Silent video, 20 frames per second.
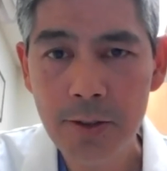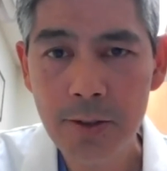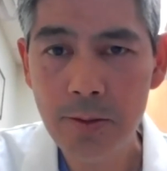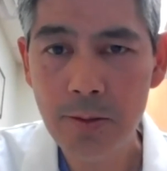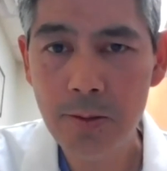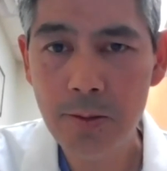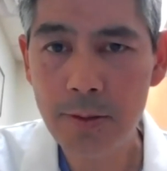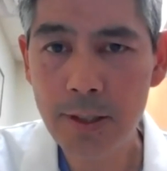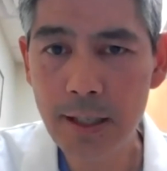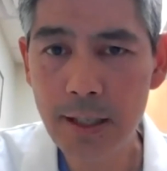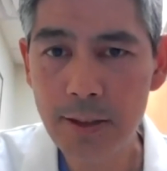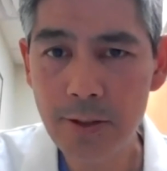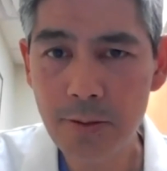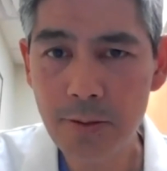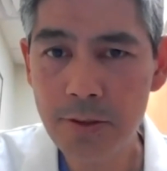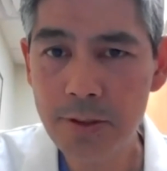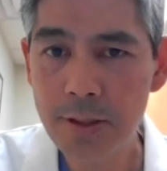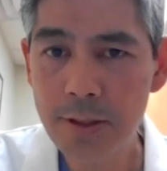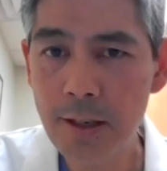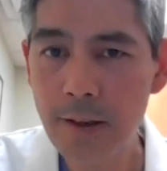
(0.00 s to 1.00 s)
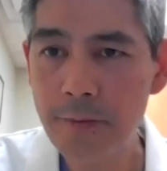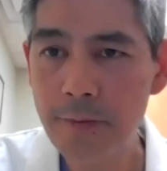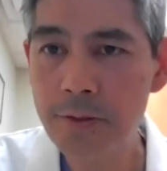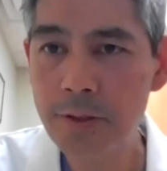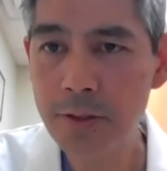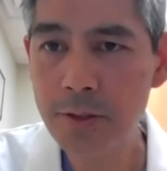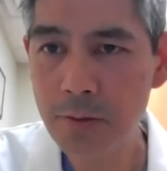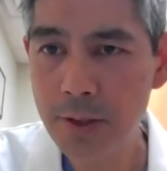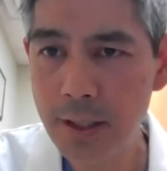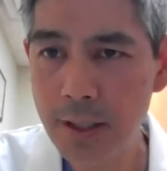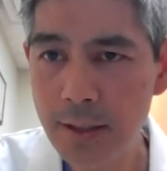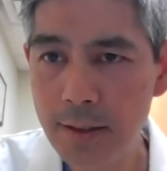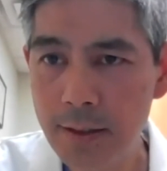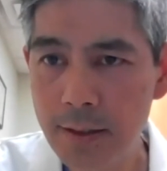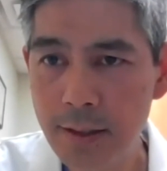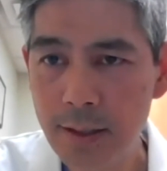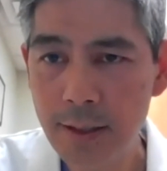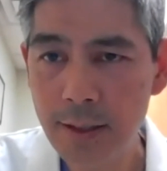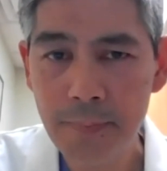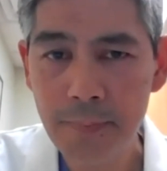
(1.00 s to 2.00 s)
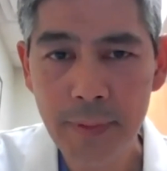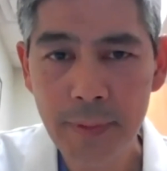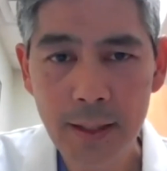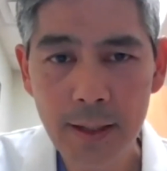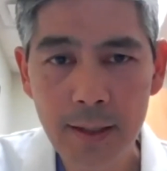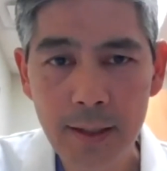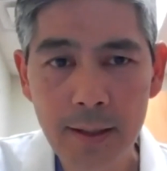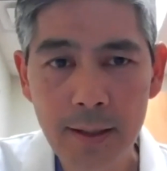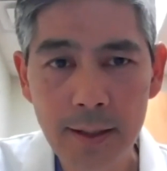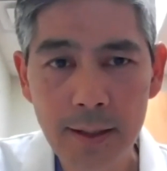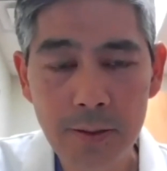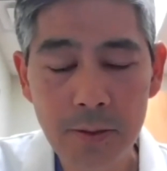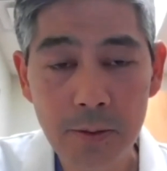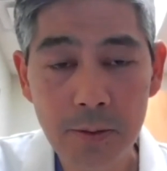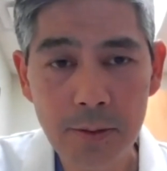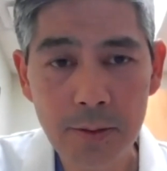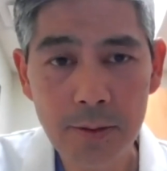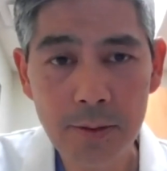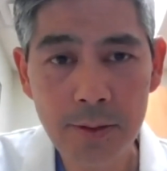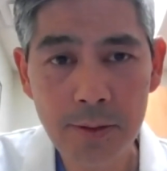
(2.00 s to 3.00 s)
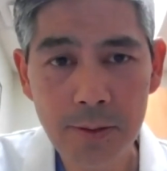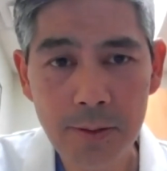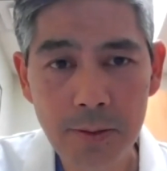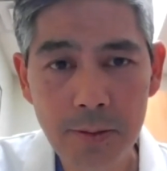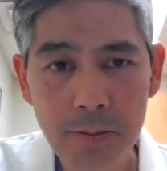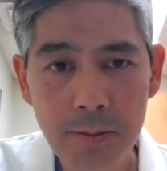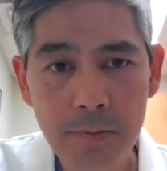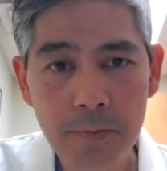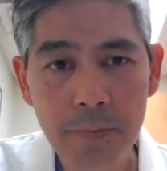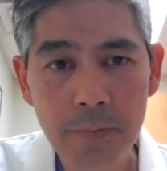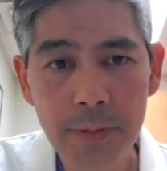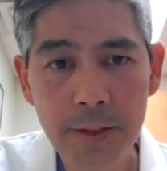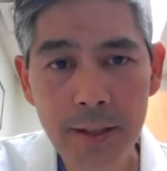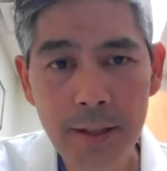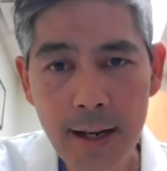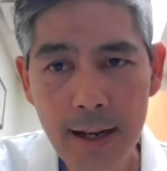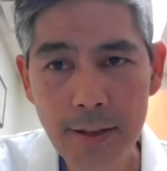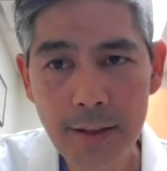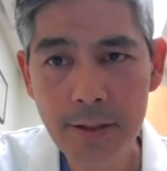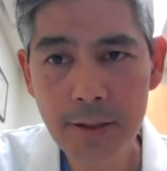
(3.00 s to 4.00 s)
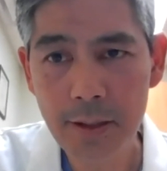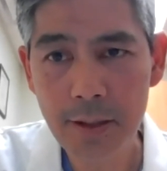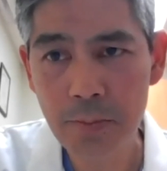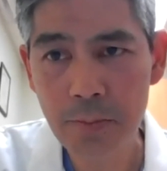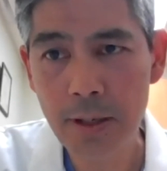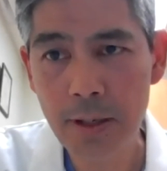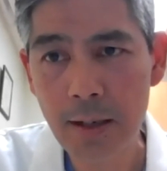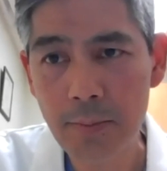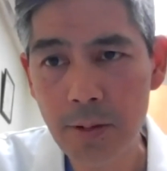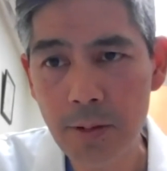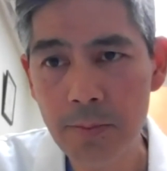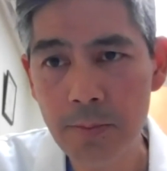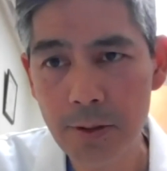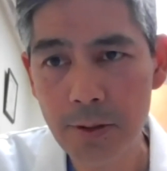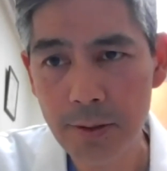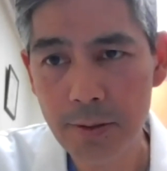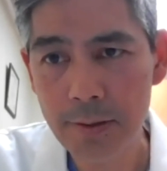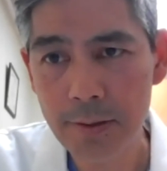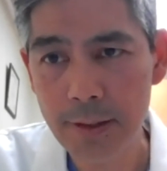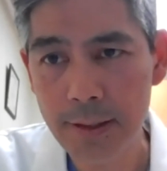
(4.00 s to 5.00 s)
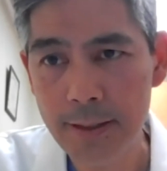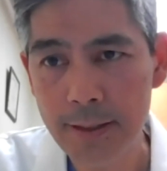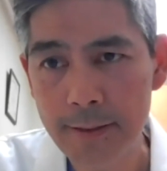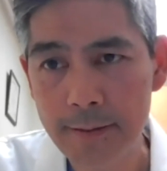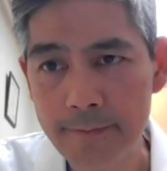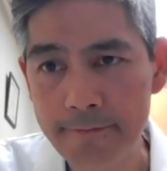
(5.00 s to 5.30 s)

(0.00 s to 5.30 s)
to get yourself screened uh, in order to catch the problem early.